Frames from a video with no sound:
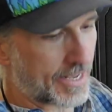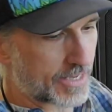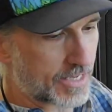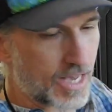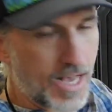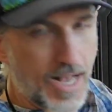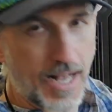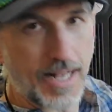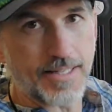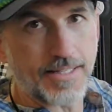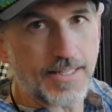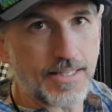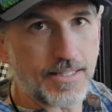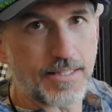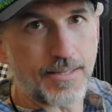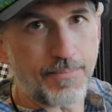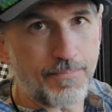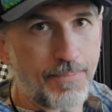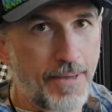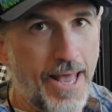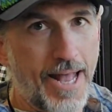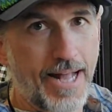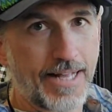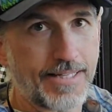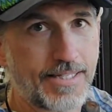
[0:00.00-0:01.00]
causes the
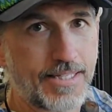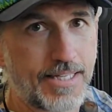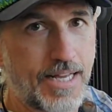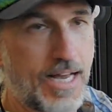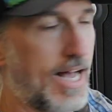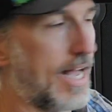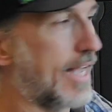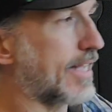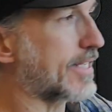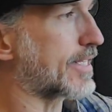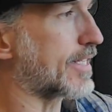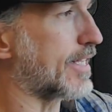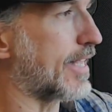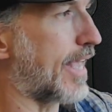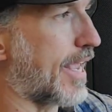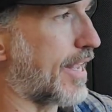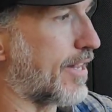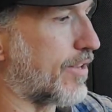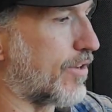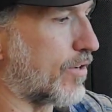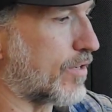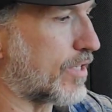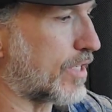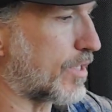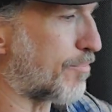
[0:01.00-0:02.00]
pads to oscillate,
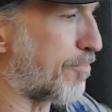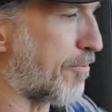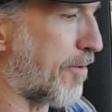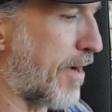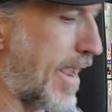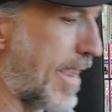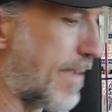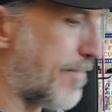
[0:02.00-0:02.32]
and your spray